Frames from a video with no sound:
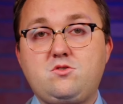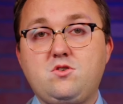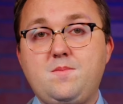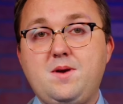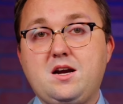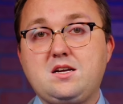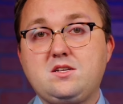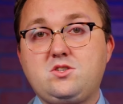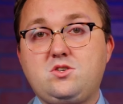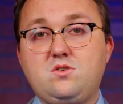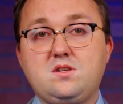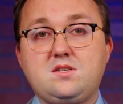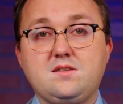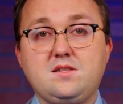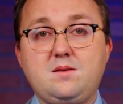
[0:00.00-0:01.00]
to American
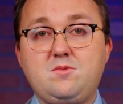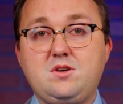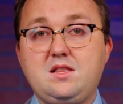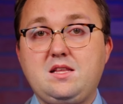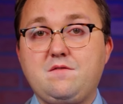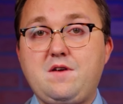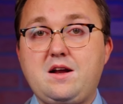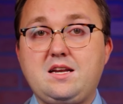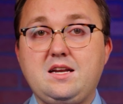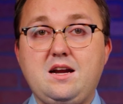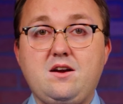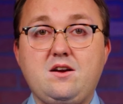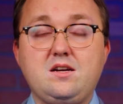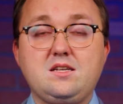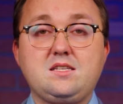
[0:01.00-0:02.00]
Stewards of Liberty, the affected
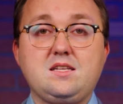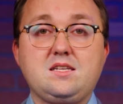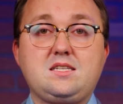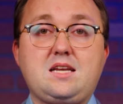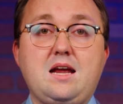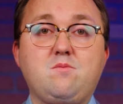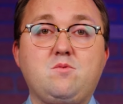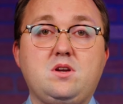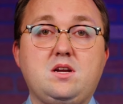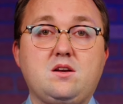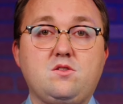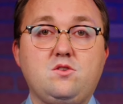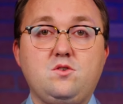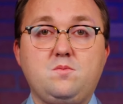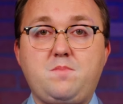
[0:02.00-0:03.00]
areas in the state would
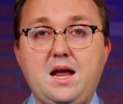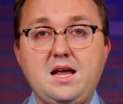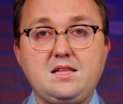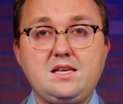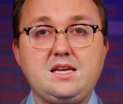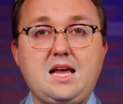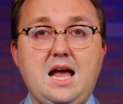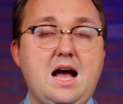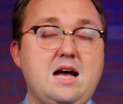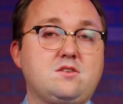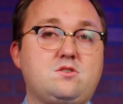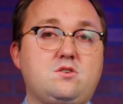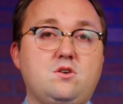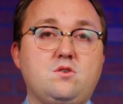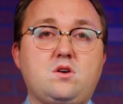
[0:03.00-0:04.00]
include Bailey,
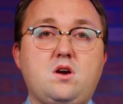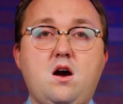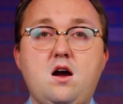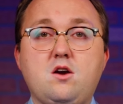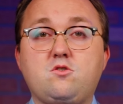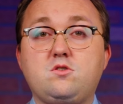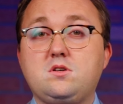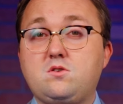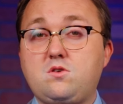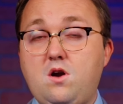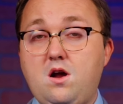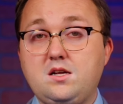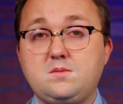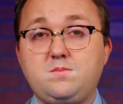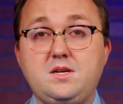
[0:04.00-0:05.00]
Castro, Cochran,
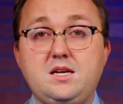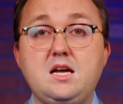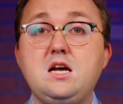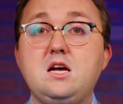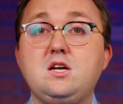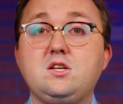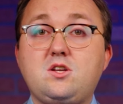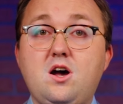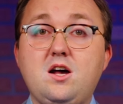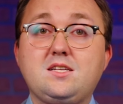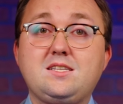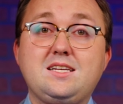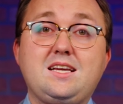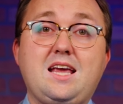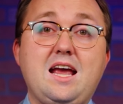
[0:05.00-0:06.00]
Crosby,
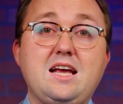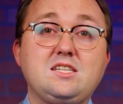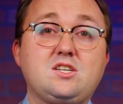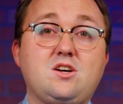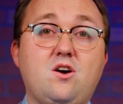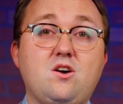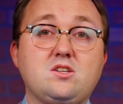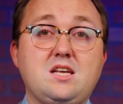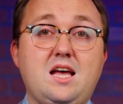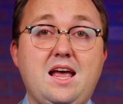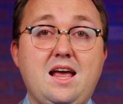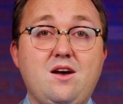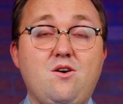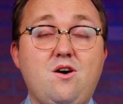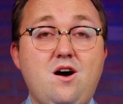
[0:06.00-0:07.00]
Dawson, Gaines, Garza,
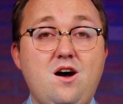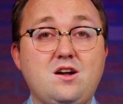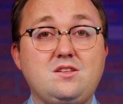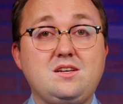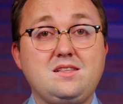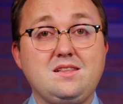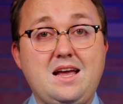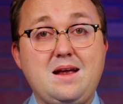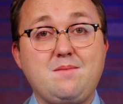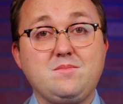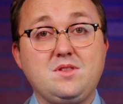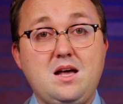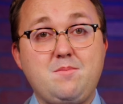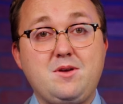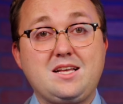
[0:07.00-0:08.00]
Hale, Hockley, Lamb,
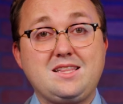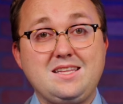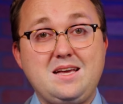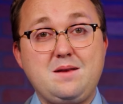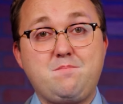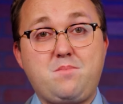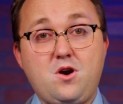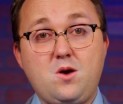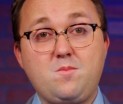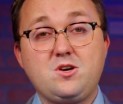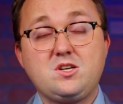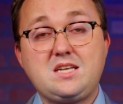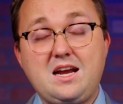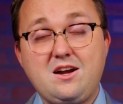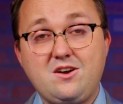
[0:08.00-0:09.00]
Lubbock, Lynn,
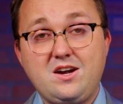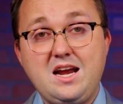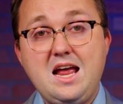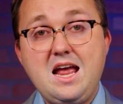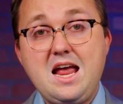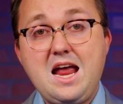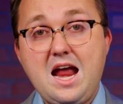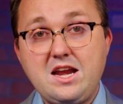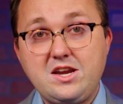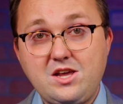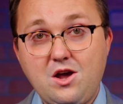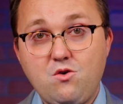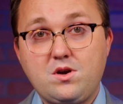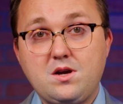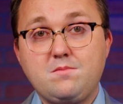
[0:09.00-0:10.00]
Parmer, Terry, and
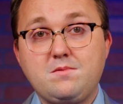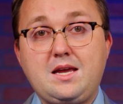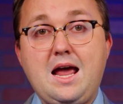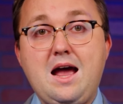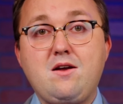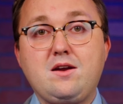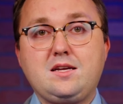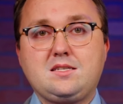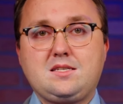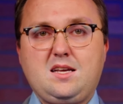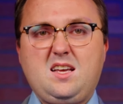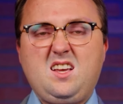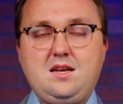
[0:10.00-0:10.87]
Yoakum counties.